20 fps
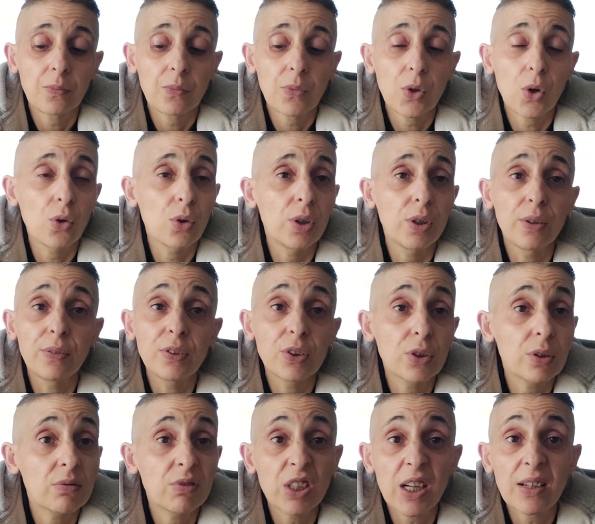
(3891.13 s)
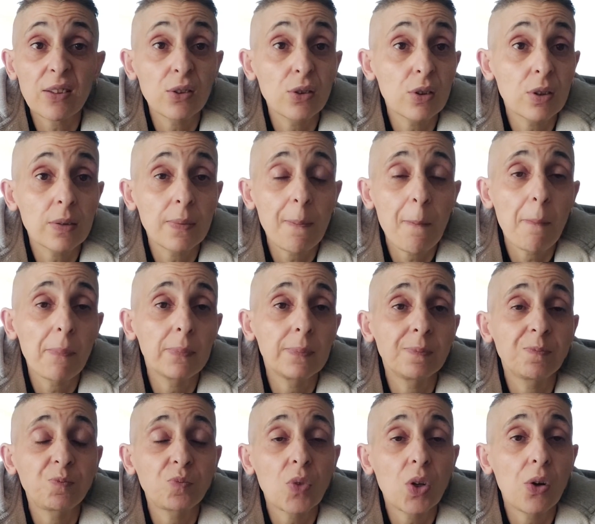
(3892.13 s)
all the other channels.
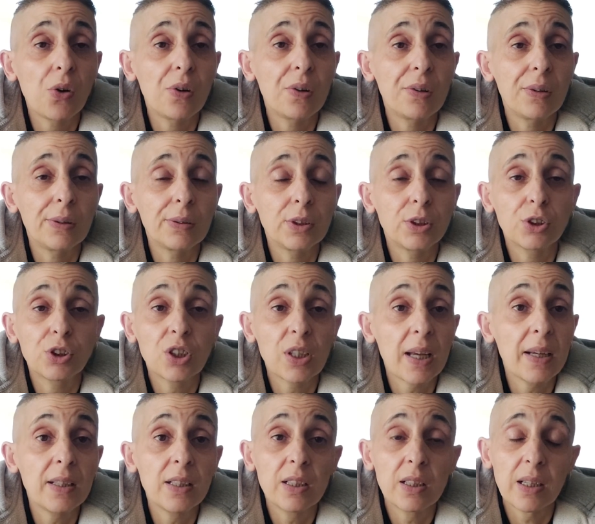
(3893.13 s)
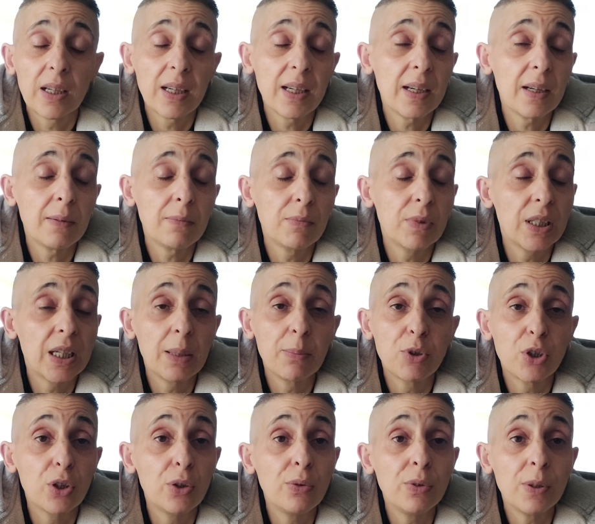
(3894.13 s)
Or just stay here and keep
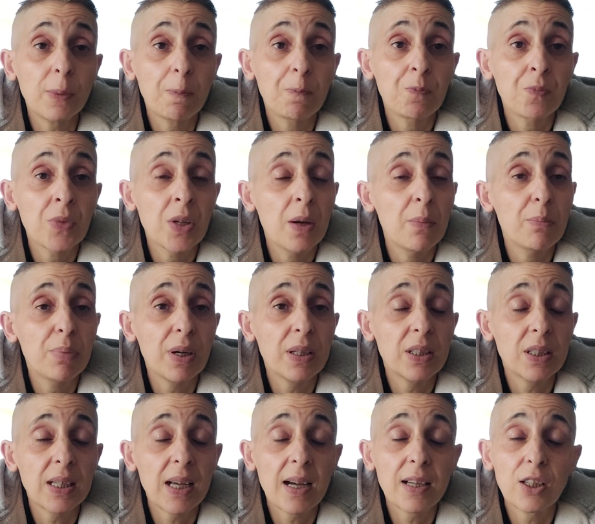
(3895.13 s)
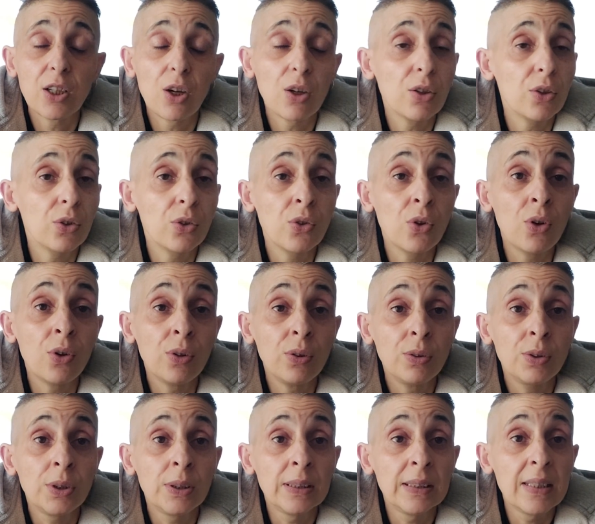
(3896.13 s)
tuned. Press the icon on all
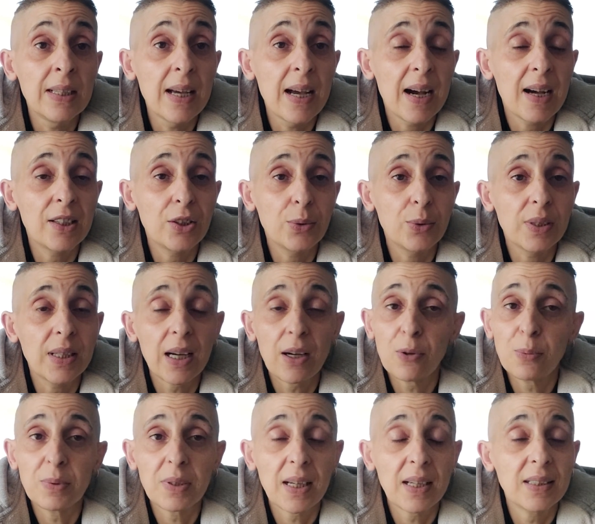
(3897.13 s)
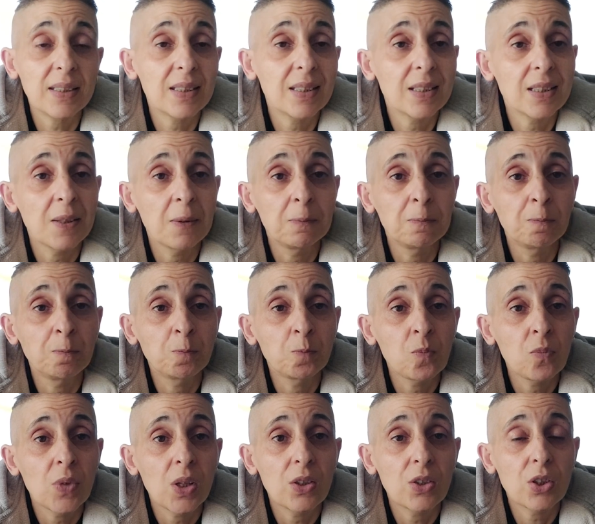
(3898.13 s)
and you will get updates.
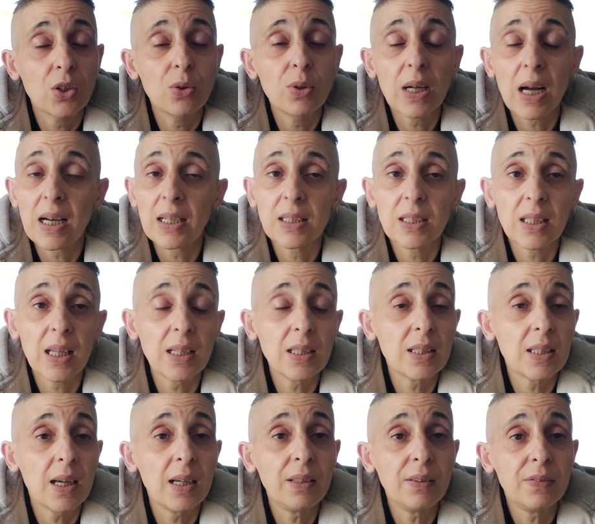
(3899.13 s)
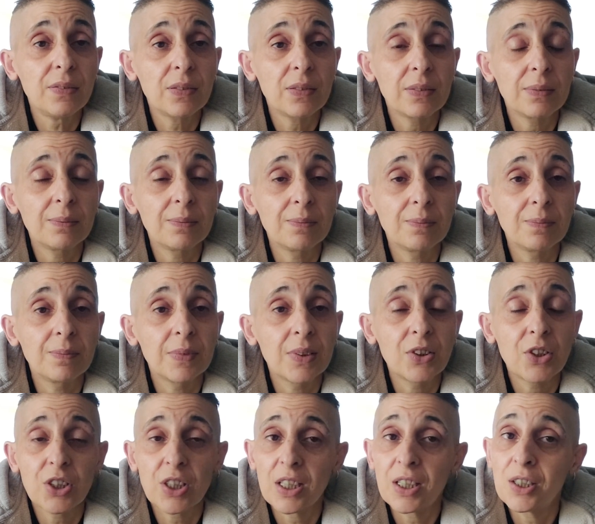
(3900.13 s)
So guys, stay safe and
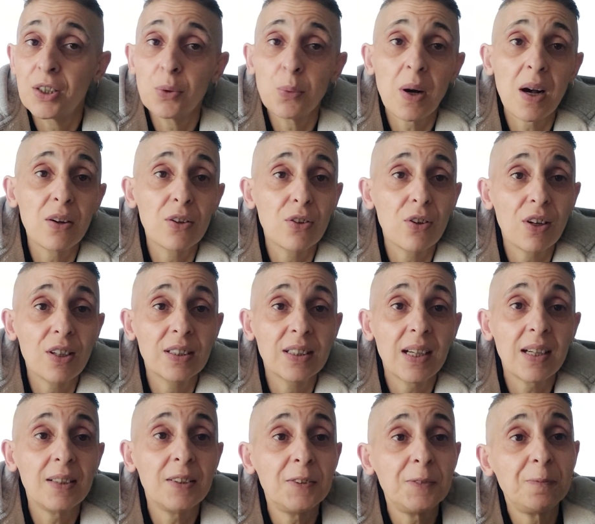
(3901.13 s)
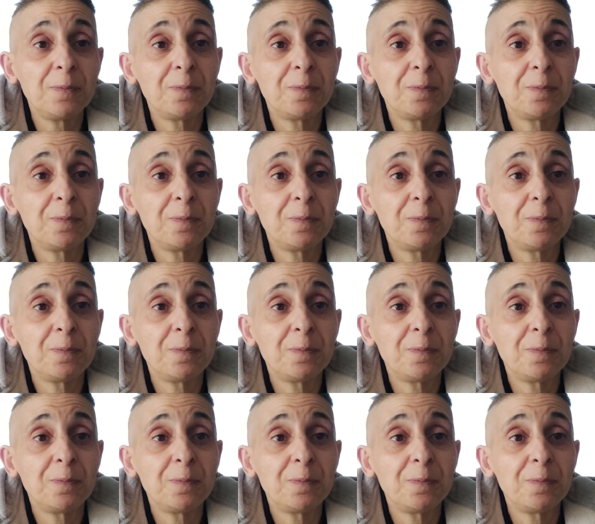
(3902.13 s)
see you in a while, crocodile.